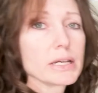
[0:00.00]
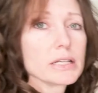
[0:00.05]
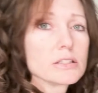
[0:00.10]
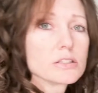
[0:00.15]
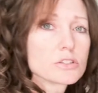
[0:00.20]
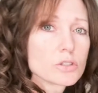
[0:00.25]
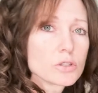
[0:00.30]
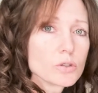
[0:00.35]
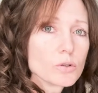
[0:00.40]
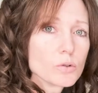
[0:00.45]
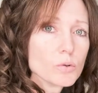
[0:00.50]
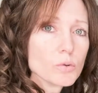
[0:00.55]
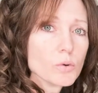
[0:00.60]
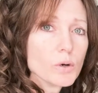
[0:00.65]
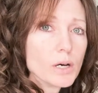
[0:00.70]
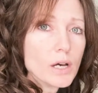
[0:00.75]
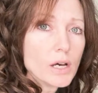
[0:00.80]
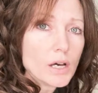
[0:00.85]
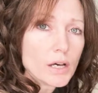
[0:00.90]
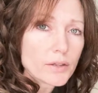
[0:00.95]
into
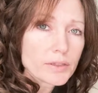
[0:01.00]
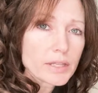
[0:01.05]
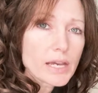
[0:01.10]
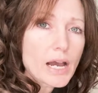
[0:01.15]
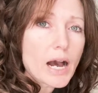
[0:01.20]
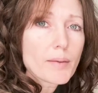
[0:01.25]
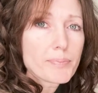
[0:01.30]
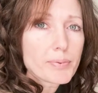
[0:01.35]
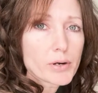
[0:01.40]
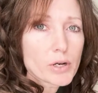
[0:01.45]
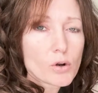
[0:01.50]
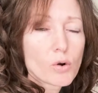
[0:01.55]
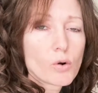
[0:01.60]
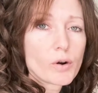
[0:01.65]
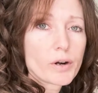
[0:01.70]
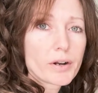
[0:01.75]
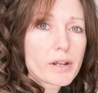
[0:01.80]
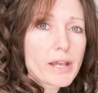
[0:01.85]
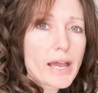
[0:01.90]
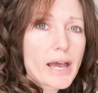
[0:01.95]
the upper
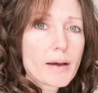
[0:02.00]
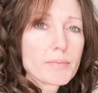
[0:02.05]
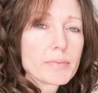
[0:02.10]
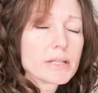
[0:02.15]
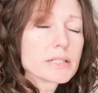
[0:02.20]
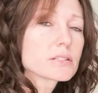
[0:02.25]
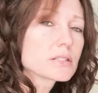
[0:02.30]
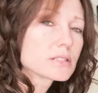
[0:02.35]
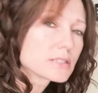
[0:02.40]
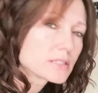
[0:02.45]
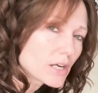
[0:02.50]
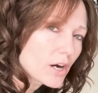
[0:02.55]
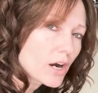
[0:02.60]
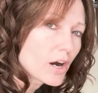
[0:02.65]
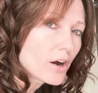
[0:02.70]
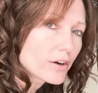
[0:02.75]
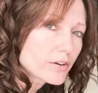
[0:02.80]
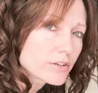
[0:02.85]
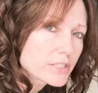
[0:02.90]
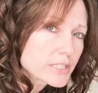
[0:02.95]
corner cabinets because they're
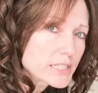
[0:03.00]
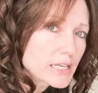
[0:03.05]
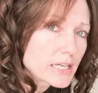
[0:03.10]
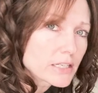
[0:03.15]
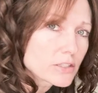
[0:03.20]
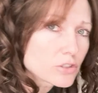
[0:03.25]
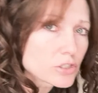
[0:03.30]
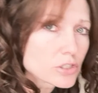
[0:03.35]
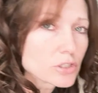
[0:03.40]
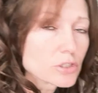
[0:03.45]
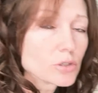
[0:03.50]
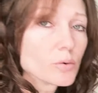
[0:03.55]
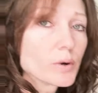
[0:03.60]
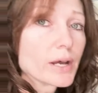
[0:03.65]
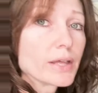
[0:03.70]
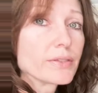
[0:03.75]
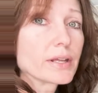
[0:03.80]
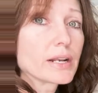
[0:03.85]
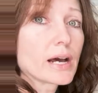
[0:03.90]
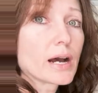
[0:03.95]
harder to get to.
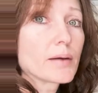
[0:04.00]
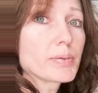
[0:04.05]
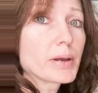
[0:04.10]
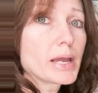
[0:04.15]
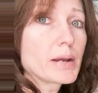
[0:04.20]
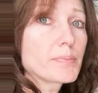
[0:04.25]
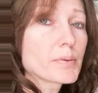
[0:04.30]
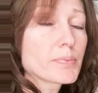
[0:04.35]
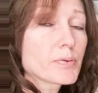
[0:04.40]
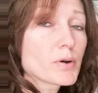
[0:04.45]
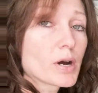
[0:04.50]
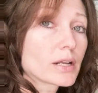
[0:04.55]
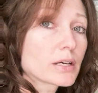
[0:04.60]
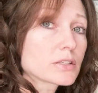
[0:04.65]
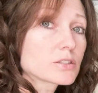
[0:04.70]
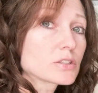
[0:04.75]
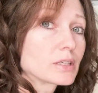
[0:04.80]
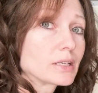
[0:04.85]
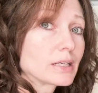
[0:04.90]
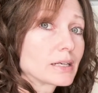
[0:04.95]
And then our paper
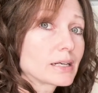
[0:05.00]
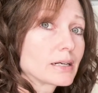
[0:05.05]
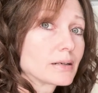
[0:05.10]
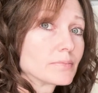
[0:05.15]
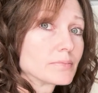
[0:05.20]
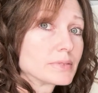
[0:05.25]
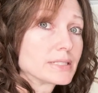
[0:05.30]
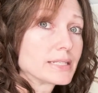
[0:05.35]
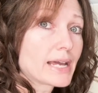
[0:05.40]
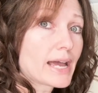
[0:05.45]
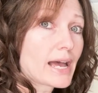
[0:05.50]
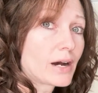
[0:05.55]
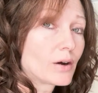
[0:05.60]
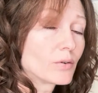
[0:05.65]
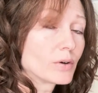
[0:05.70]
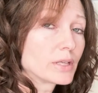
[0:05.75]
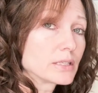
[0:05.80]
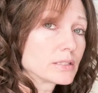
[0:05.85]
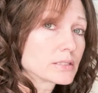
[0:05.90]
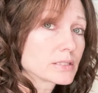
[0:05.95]
products are gonna come
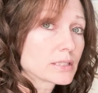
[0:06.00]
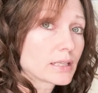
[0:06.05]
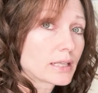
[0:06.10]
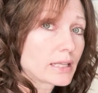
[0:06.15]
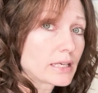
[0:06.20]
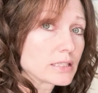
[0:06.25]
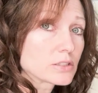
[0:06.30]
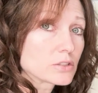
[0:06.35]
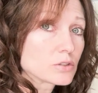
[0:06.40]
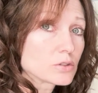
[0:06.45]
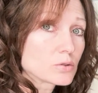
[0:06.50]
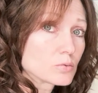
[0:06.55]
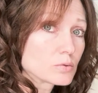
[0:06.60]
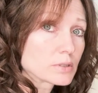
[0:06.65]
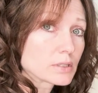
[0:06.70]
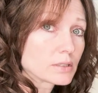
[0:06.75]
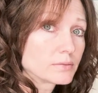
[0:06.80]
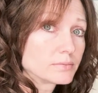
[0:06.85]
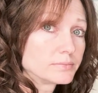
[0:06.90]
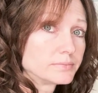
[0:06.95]
down into the Lazy
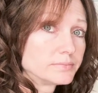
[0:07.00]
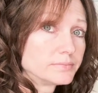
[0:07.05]
Susan.